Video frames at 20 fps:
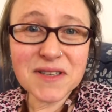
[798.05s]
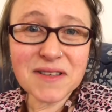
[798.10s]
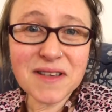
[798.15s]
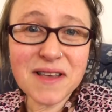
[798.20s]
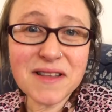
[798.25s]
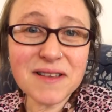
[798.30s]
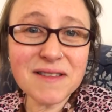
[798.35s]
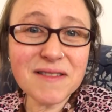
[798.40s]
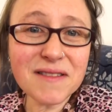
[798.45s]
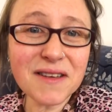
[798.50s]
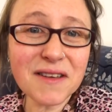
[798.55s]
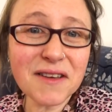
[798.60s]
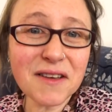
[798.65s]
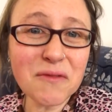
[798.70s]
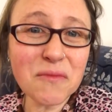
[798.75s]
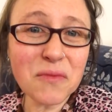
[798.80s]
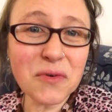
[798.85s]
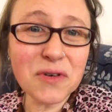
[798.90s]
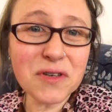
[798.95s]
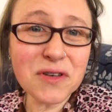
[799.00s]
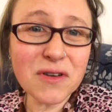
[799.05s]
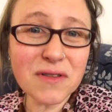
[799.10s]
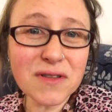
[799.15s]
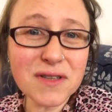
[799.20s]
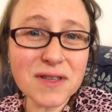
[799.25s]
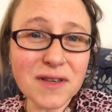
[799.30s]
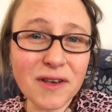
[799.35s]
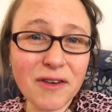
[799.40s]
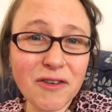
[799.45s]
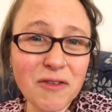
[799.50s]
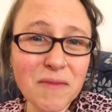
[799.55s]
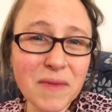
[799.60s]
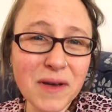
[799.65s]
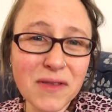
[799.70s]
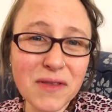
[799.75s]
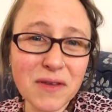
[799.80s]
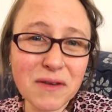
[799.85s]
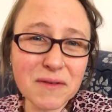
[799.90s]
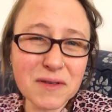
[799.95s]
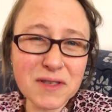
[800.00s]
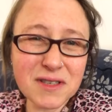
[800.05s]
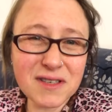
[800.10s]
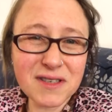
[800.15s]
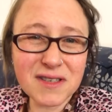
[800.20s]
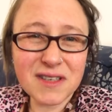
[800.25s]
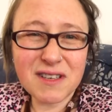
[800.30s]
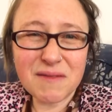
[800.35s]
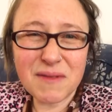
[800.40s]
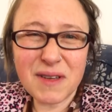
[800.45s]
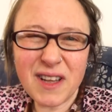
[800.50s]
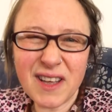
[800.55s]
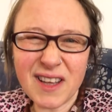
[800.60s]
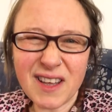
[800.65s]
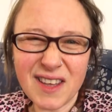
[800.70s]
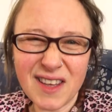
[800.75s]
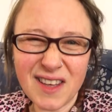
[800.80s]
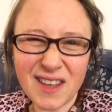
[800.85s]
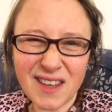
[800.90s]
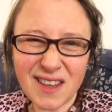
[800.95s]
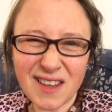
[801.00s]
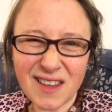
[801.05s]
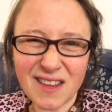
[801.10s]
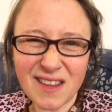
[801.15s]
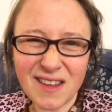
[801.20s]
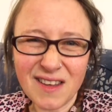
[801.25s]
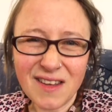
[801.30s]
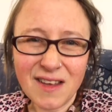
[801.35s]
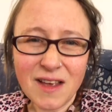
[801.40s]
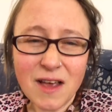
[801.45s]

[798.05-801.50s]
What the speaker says: So I didn't think it would on Zoom. I thought it was just going to be like, ugh.